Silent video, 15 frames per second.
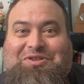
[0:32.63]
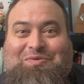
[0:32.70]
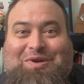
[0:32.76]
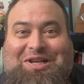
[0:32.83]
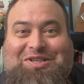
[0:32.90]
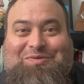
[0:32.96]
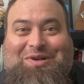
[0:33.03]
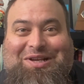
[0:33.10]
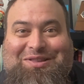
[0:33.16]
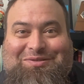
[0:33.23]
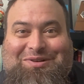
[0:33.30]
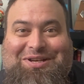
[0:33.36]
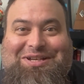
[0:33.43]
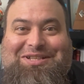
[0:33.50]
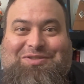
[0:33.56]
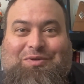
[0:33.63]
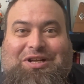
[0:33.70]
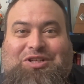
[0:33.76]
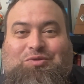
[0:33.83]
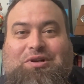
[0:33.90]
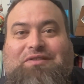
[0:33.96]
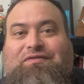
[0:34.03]

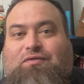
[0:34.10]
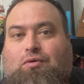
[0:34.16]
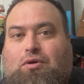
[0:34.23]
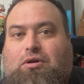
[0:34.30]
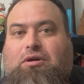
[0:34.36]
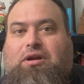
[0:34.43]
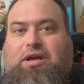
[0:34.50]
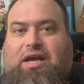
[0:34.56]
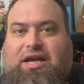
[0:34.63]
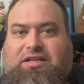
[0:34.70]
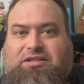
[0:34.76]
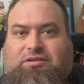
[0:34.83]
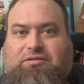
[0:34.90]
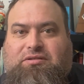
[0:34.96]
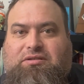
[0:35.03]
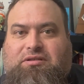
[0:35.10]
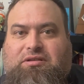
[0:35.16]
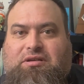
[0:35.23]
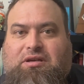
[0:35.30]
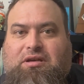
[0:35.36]
2023-2024 etudes.